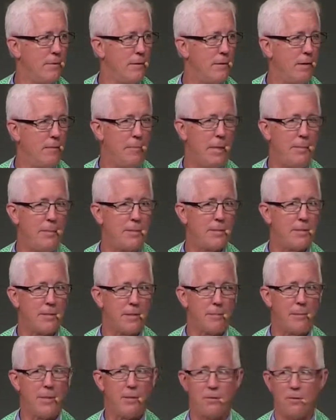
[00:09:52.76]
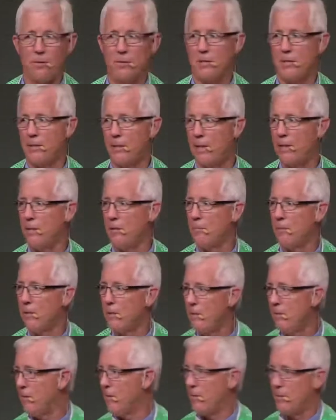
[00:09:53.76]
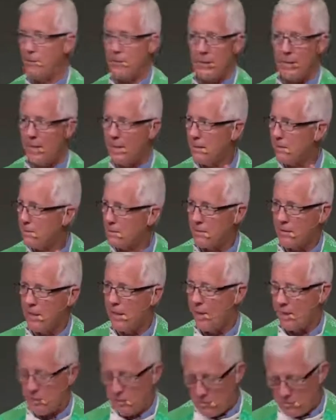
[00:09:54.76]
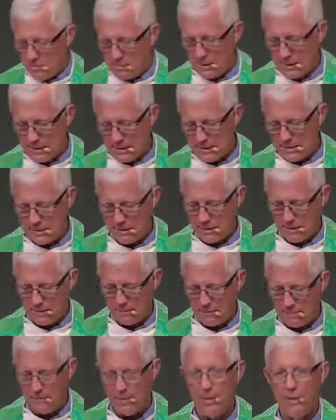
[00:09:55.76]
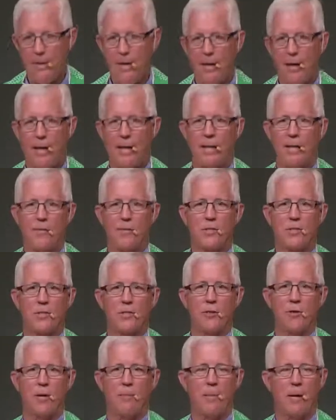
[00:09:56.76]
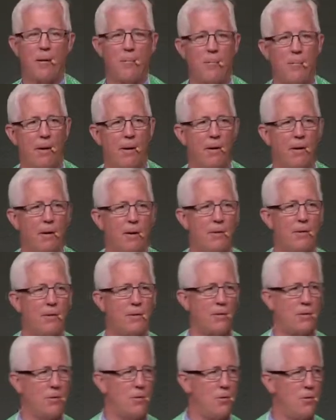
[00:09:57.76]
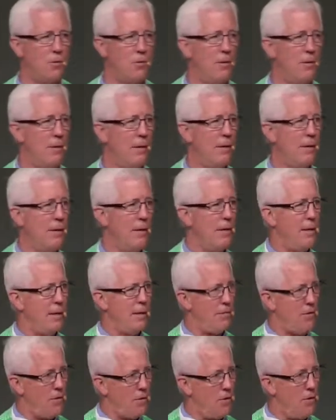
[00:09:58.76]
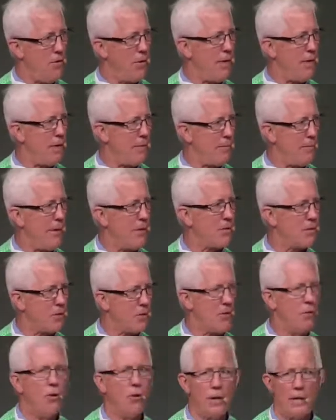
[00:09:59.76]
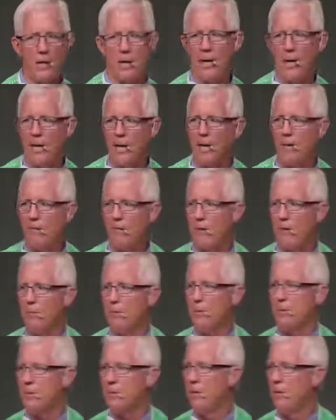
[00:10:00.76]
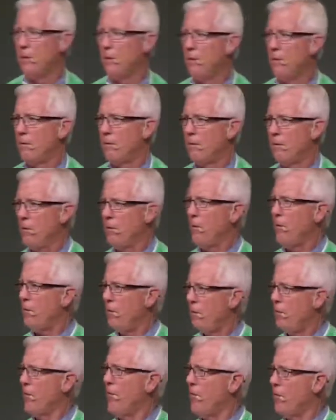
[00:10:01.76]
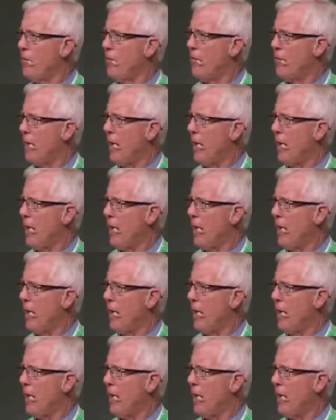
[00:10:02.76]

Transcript: And maybe somebody told you that and you believe it, but that's not humility. I love the story about Martin Luther, who, if you know anything about his early life, he was very fearful of